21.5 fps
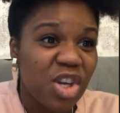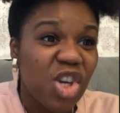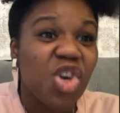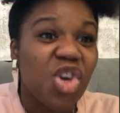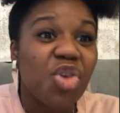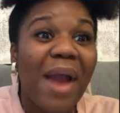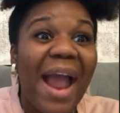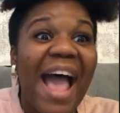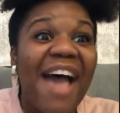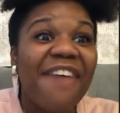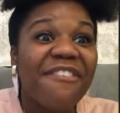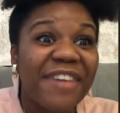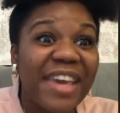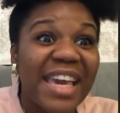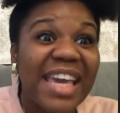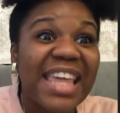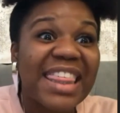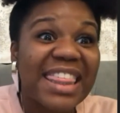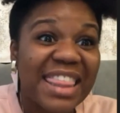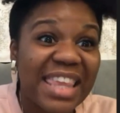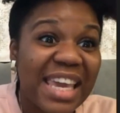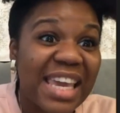
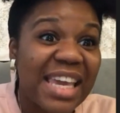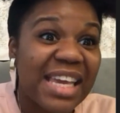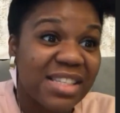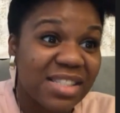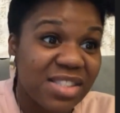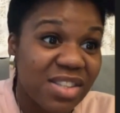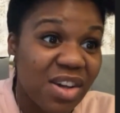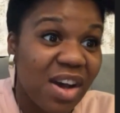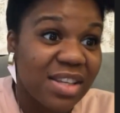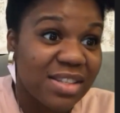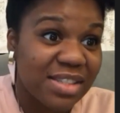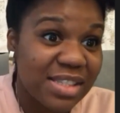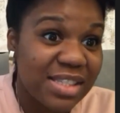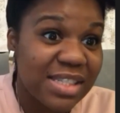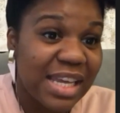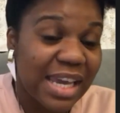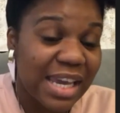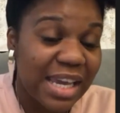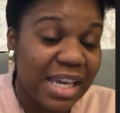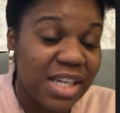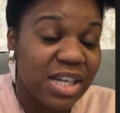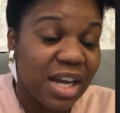graphic things on
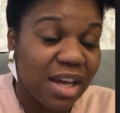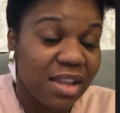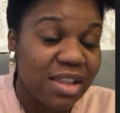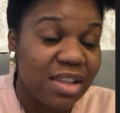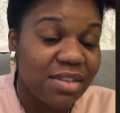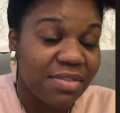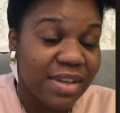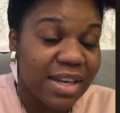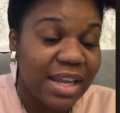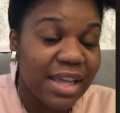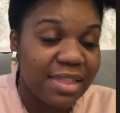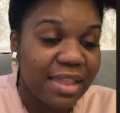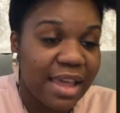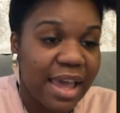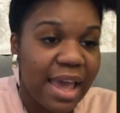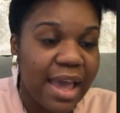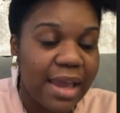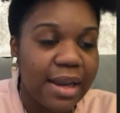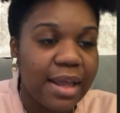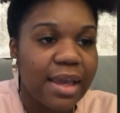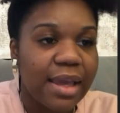stage. I'll leave it at that.